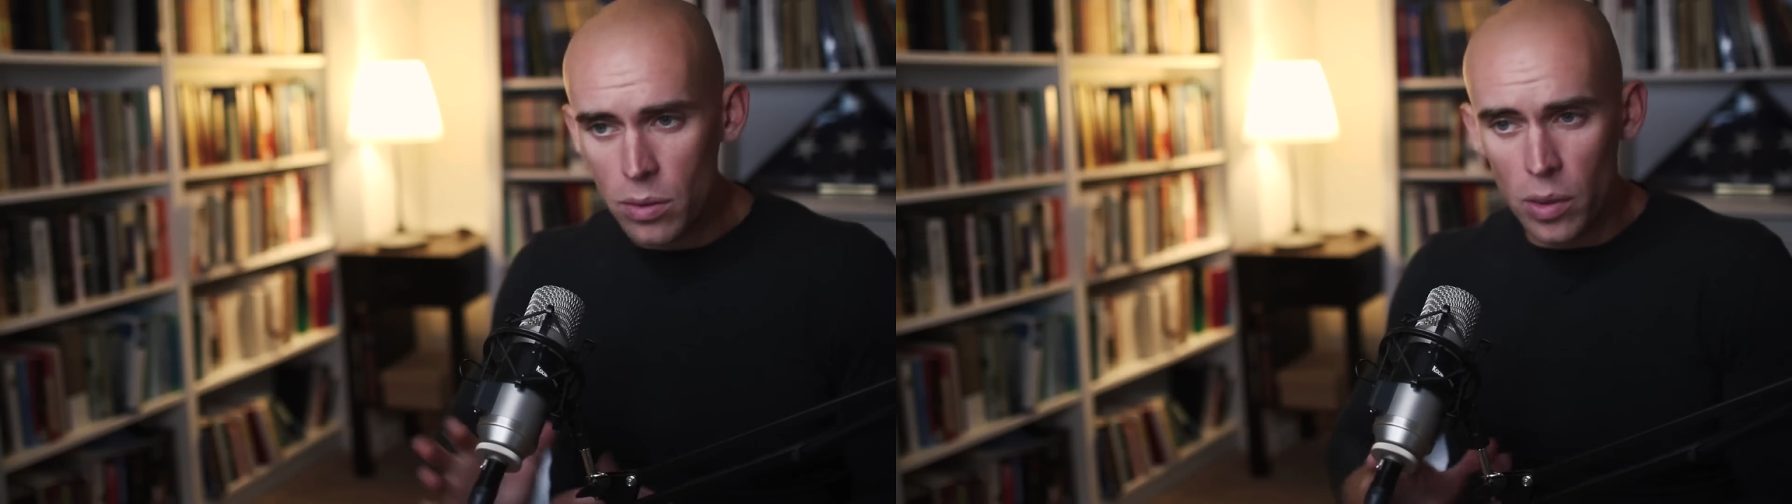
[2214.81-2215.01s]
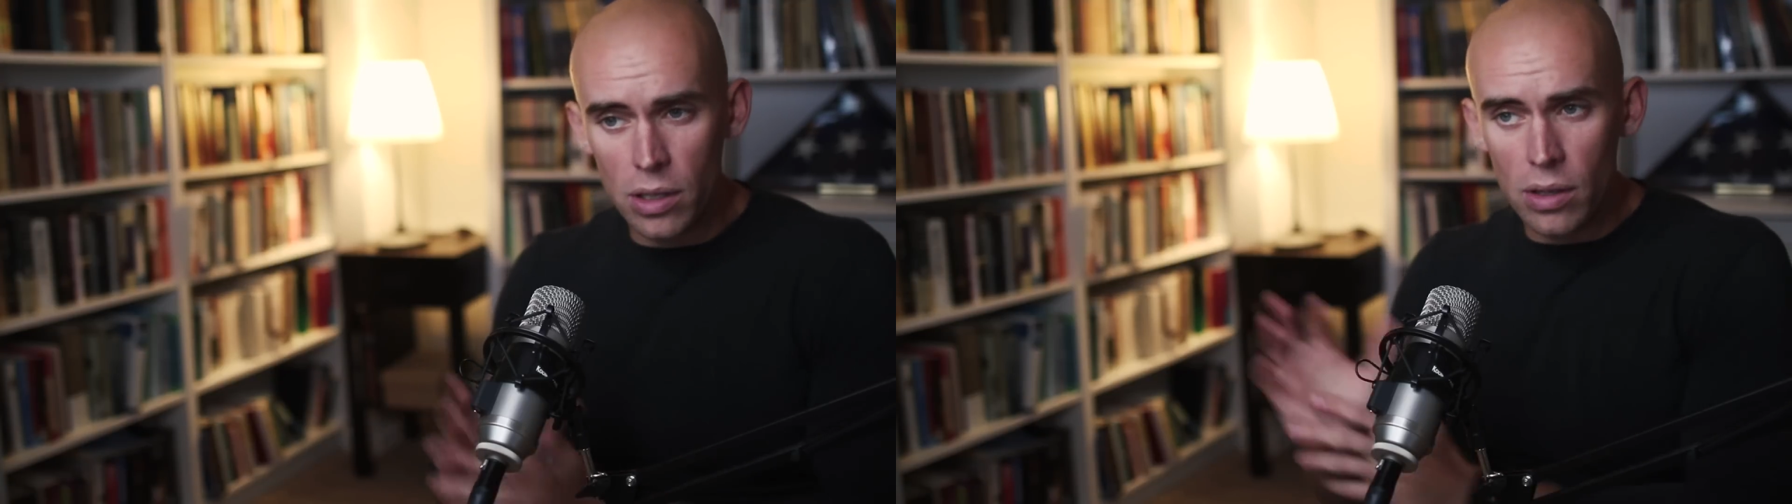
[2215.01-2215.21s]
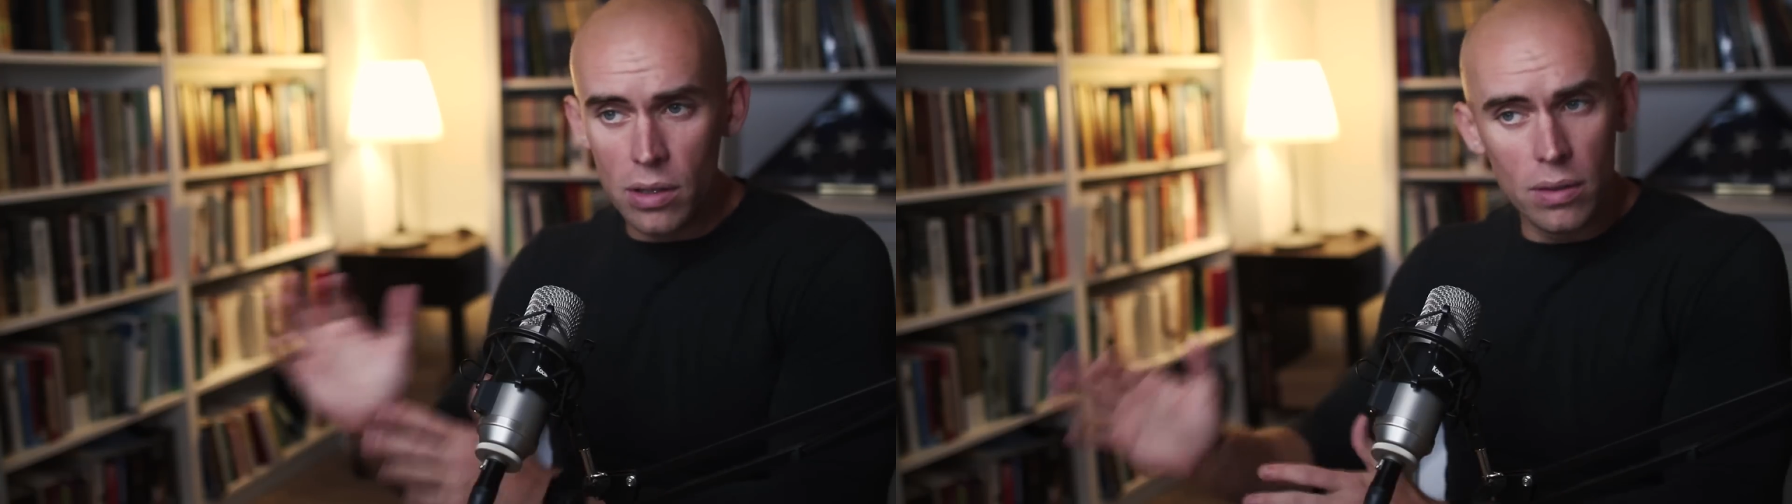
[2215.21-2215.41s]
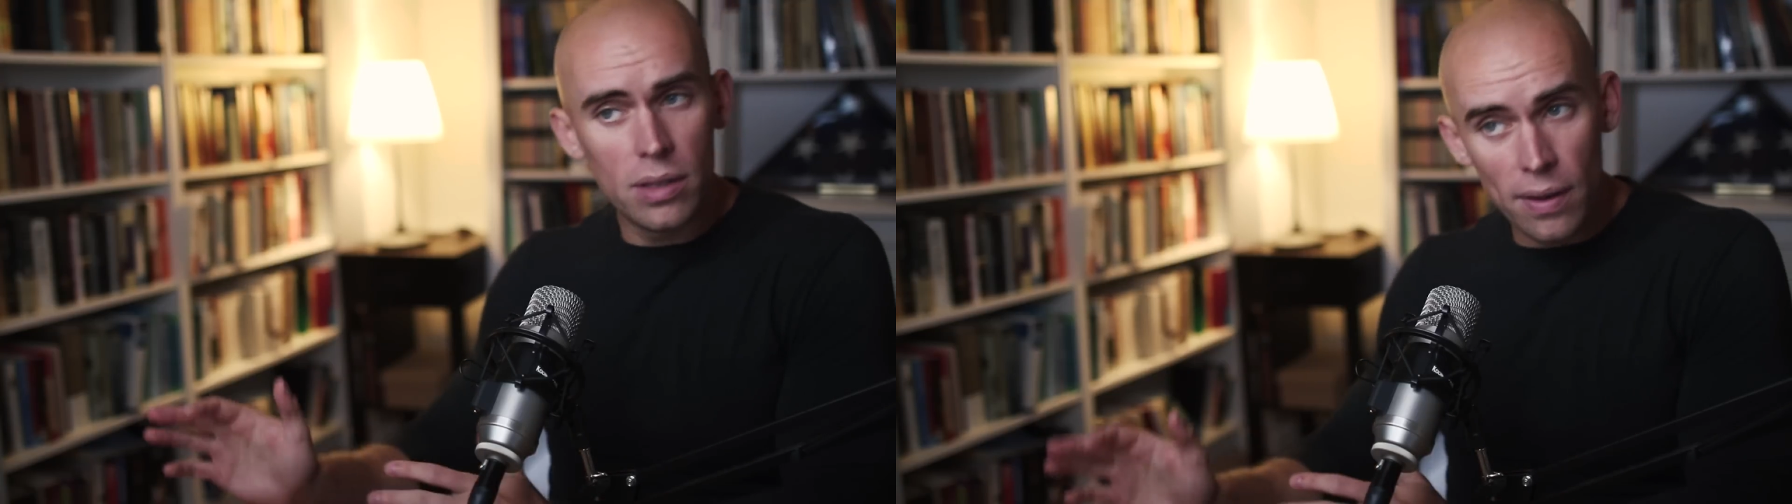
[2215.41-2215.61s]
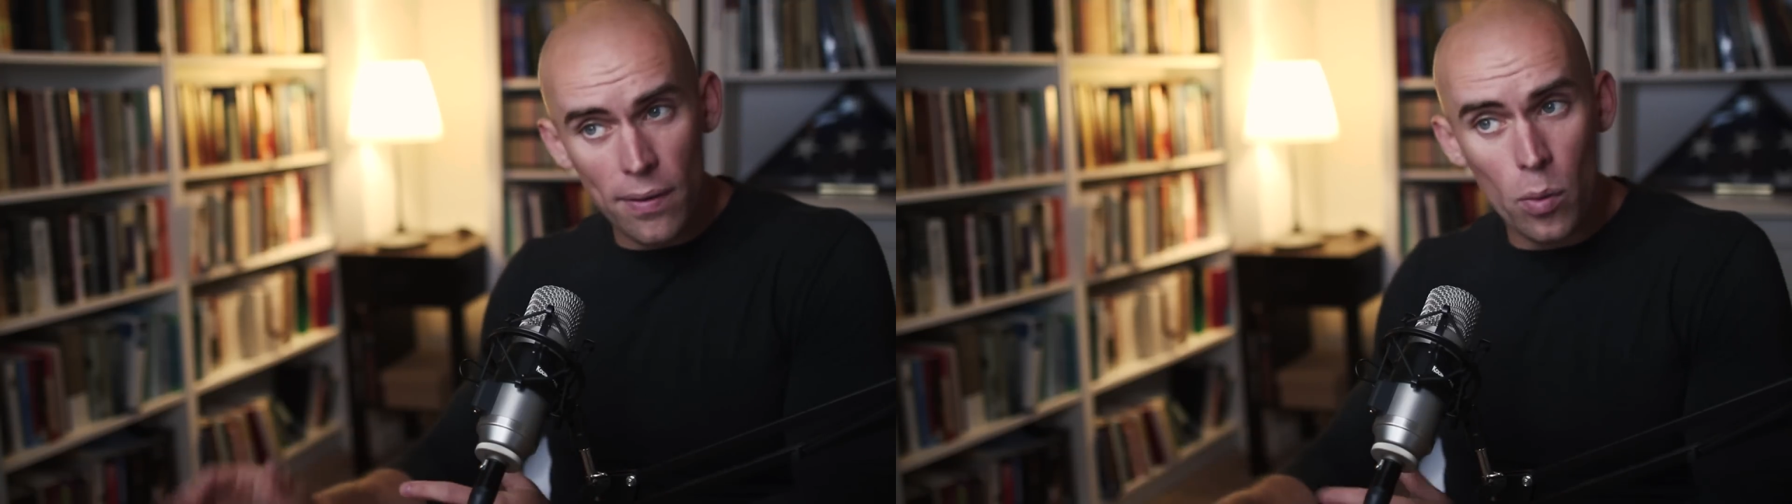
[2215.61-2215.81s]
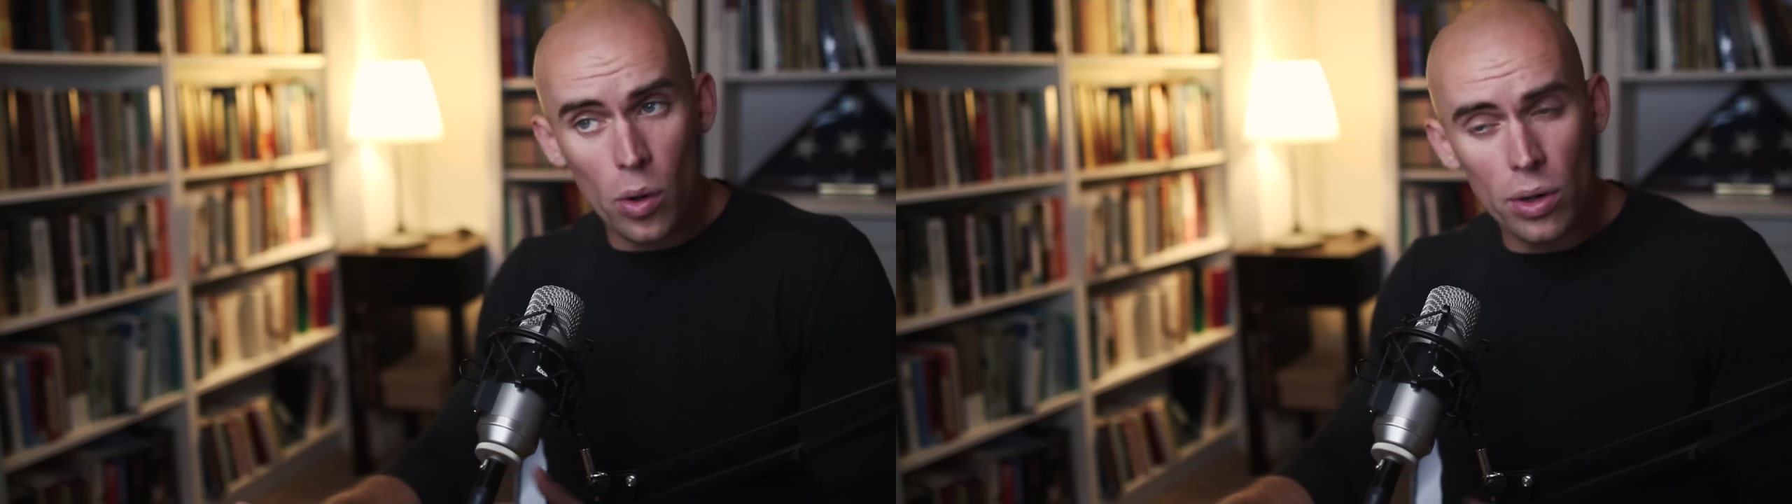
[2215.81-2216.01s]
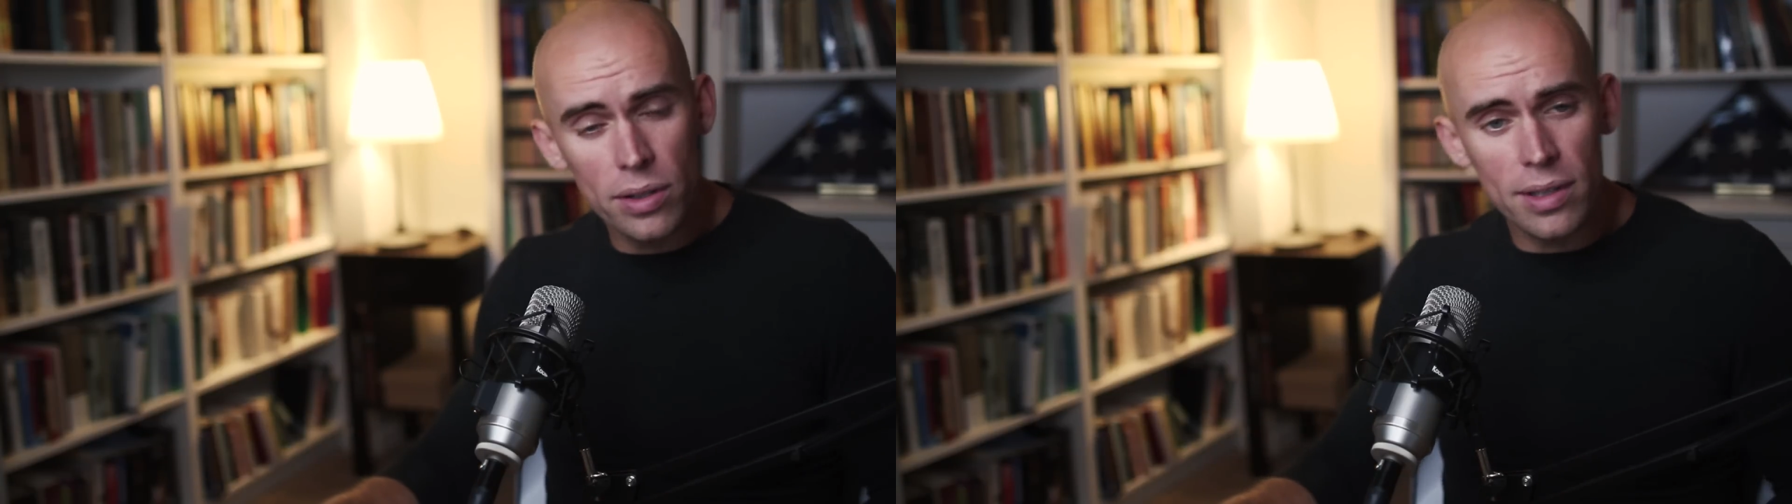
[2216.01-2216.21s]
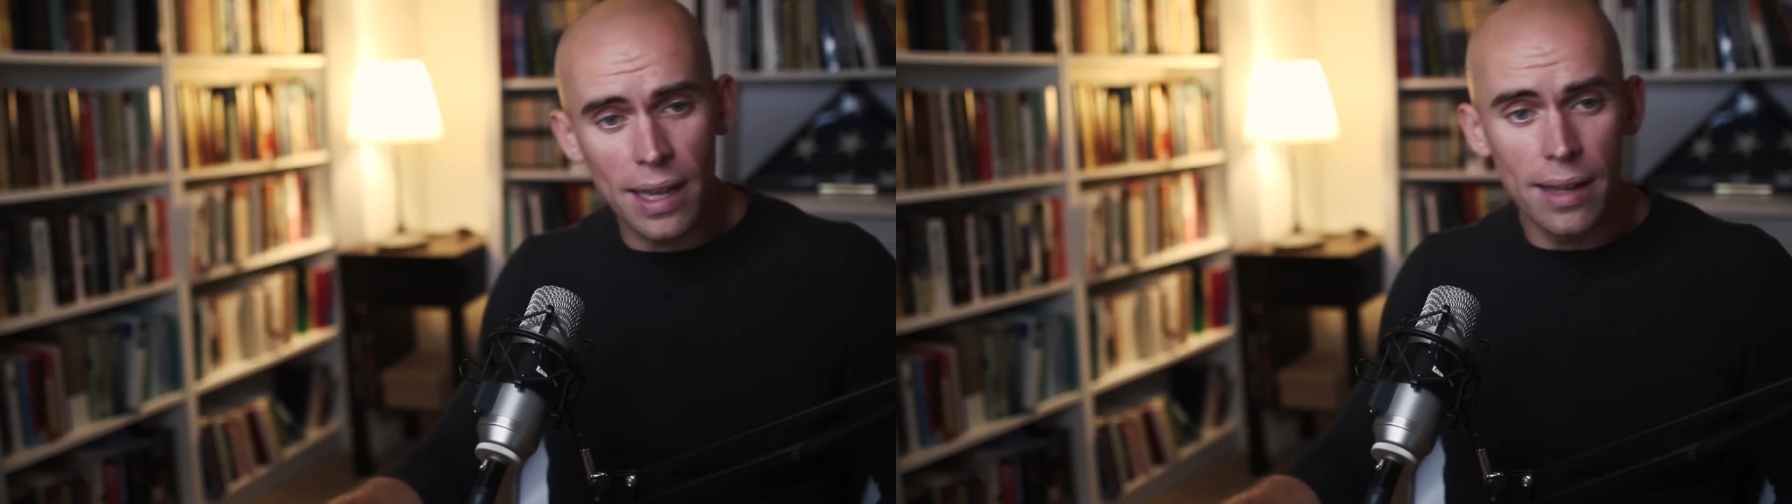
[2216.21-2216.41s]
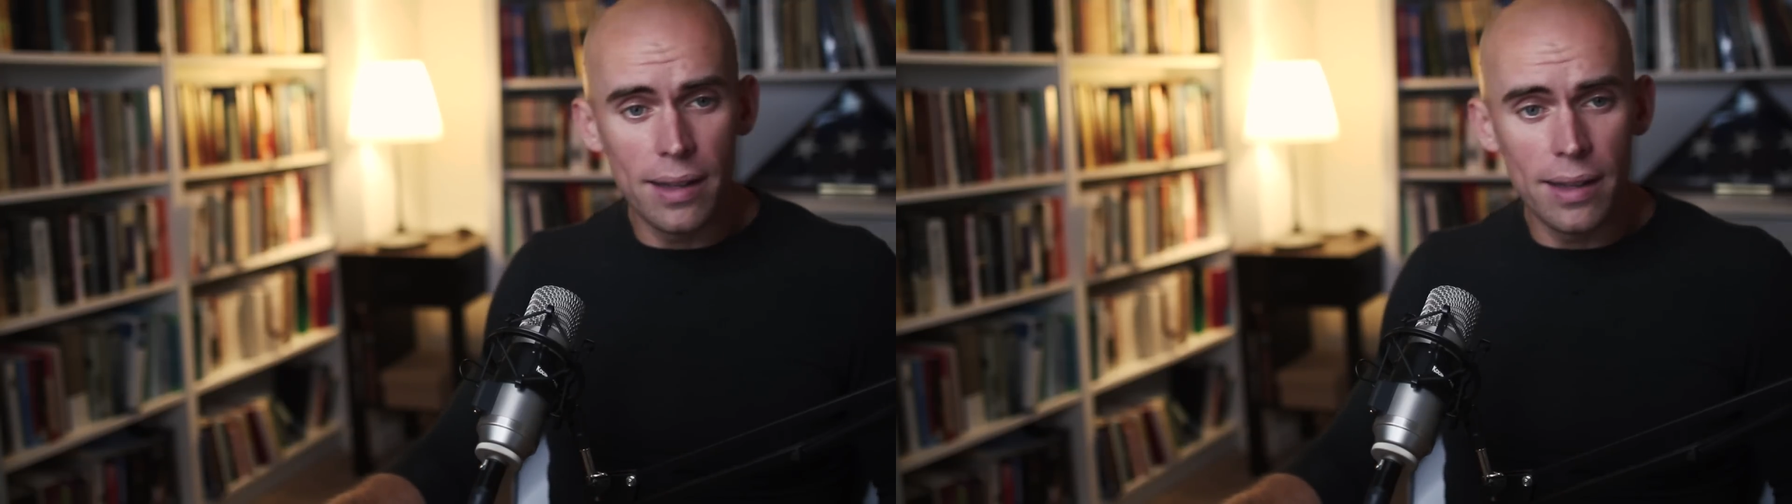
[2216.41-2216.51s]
or whether you can use different words that